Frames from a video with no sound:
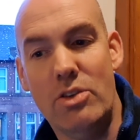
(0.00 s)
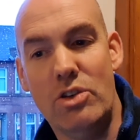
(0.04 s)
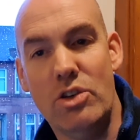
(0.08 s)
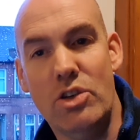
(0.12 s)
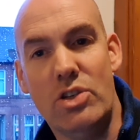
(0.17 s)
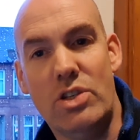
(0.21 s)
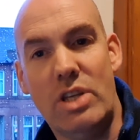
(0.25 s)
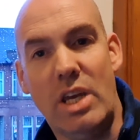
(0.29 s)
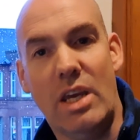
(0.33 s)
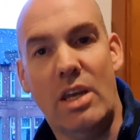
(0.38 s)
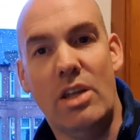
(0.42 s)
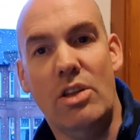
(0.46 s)

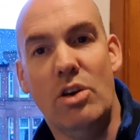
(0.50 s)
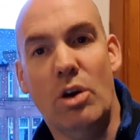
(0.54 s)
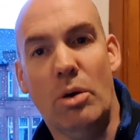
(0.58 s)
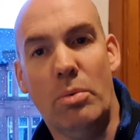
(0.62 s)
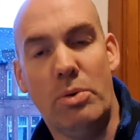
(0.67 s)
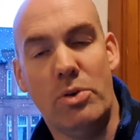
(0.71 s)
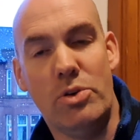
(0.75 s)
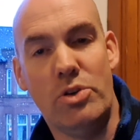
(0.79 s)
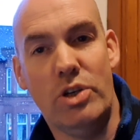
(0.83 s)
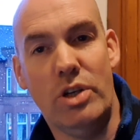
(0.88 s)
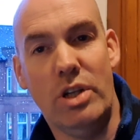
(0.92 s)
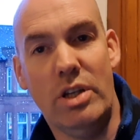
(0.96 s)
Just taking the
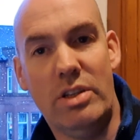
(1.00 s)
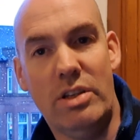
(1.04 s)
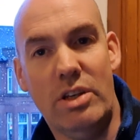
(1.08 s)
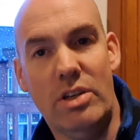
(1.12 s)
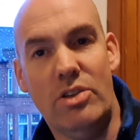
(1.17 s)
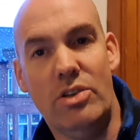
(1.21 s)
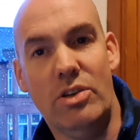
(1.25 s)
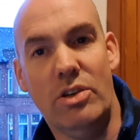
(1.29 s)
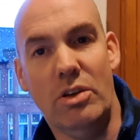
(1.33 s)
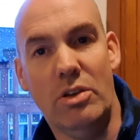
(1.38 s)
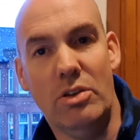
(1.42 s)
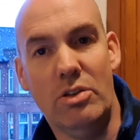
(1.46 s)

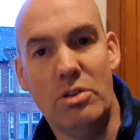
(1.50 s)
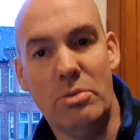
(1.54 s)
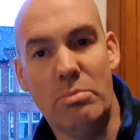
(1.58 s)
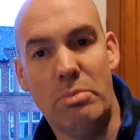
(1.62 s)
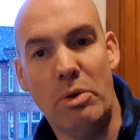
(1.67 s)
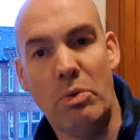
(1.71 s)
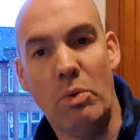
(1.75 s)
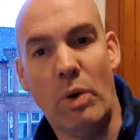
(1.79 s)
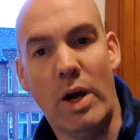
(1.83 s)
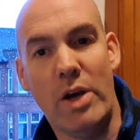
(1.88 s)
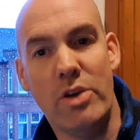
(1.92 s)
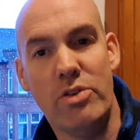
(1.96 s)
opportunity to be
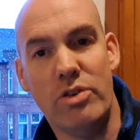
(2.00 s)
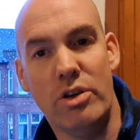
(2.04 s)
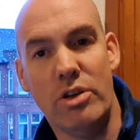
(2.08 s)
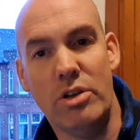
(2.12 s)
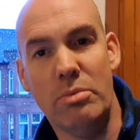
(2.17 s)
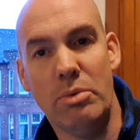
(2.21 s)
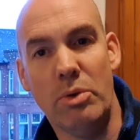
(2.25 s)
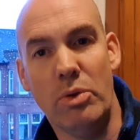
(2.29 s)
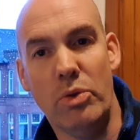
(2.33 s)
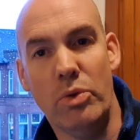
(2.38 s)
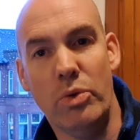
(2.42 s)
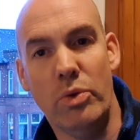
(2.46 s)
wise around
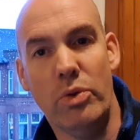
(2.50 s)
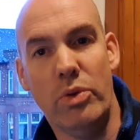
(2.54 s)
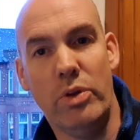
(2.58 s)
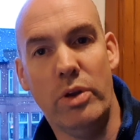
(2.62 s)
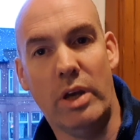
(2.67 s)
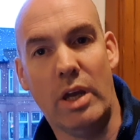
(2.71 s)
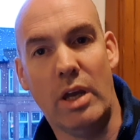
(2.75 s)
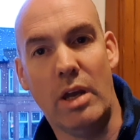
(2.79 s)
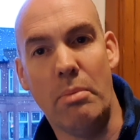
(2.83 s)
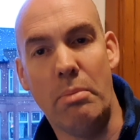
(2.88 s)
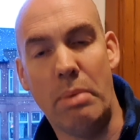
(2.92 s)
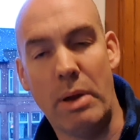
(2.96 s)
about the
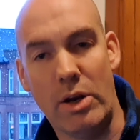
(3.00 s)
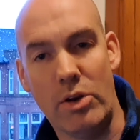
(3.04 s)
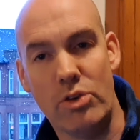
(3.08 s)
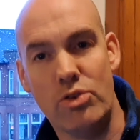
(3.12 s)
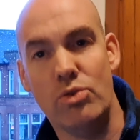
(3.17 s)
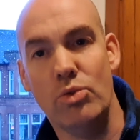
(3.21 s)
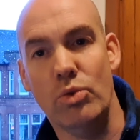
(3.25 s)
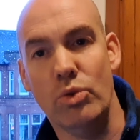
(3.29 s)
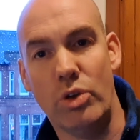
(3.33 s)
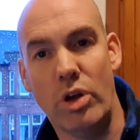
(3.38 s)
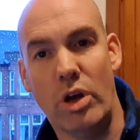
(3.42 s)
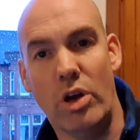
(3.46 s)
kind of
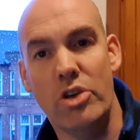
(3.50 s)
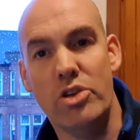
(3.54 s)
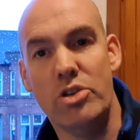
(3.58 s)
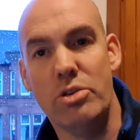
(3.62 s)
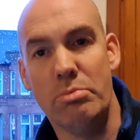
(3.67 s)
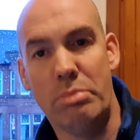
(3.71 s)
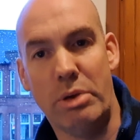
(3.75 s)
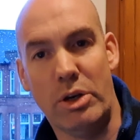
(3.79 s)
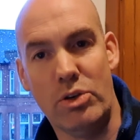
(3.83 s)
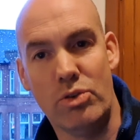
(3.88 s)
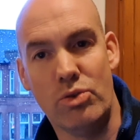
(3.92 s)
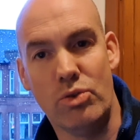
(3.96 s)
personal touch and
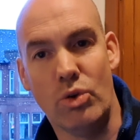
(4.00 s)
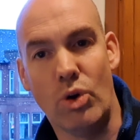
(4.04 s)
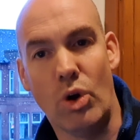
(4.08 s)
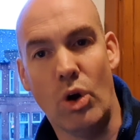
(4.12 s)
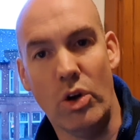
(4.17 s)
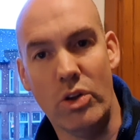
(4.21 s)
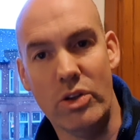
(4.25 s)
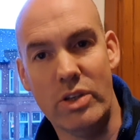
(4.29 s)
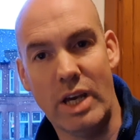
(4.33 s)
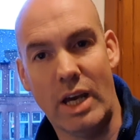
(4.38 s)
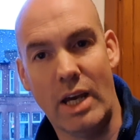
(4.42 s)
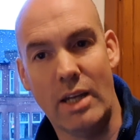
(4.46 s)
personal
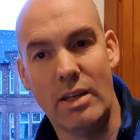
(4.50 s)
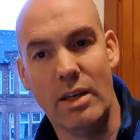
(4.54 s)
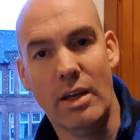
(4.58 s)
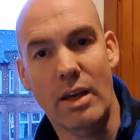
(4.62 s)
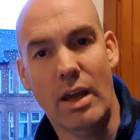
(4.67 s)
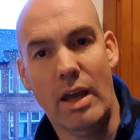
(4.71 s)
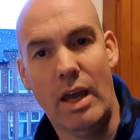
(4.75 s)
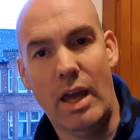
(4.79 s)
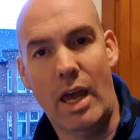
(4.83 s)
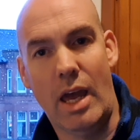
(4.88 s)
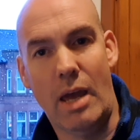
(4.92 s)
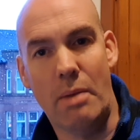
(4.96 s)
contact
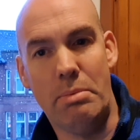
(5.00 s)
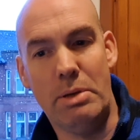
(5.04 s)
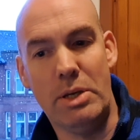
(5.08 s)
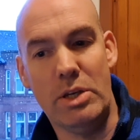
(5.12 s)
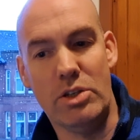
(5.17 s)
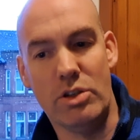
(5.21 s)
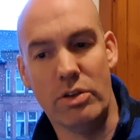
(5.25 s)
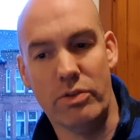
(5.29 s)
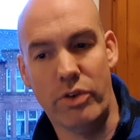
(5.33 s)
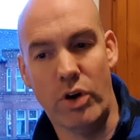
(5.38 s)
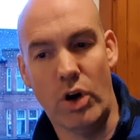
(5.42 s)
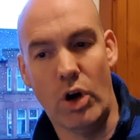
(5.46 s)

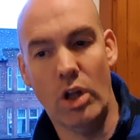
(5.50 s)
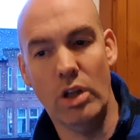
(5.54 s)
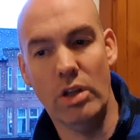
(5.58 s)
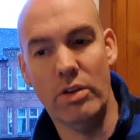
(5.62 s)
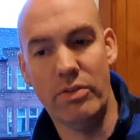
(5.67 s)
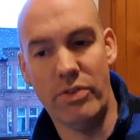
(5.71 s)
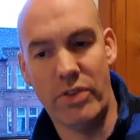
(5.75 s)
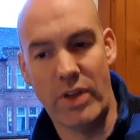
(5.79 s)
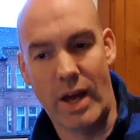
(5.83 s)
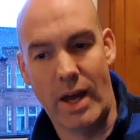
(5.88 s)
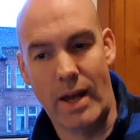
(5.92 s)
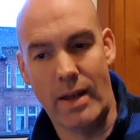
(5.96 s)
piece of all
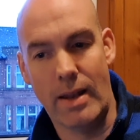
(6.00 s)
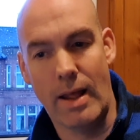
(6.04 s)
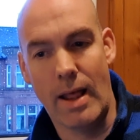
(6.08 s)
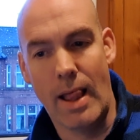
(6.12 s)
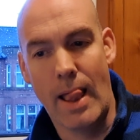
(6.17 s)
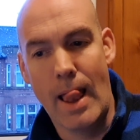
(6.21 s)
of that.